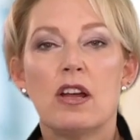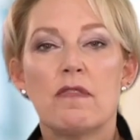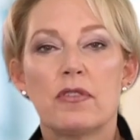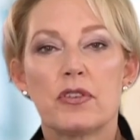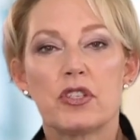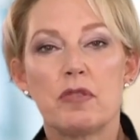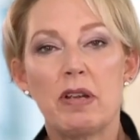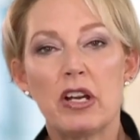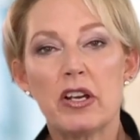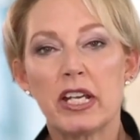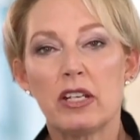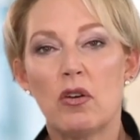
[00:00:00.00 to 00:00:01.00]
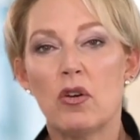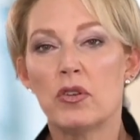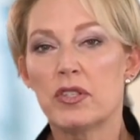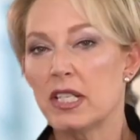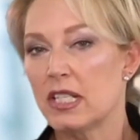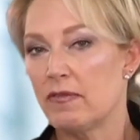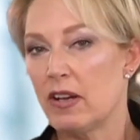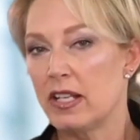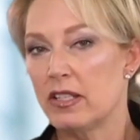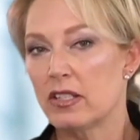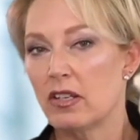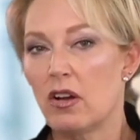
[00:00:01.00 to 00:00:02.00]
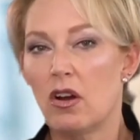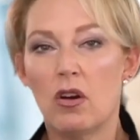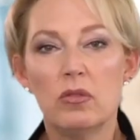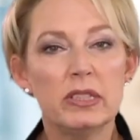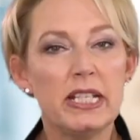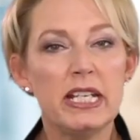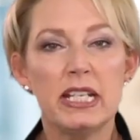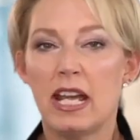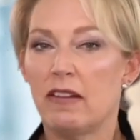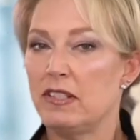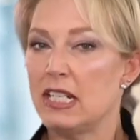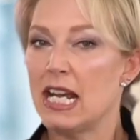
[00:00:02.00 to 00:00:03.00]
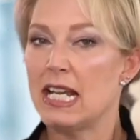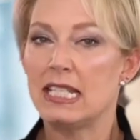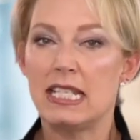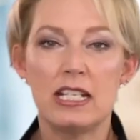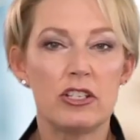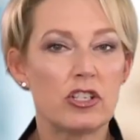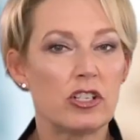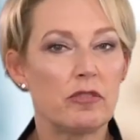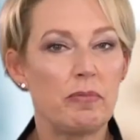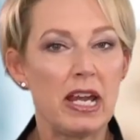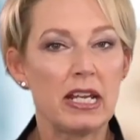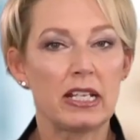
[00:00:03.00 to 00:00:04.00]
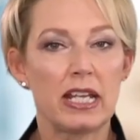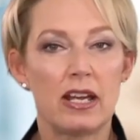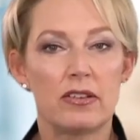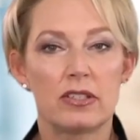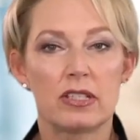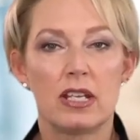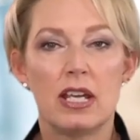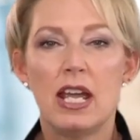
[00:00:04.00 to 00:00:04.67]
First American holds these funds only in FDIC-insured bank accounts,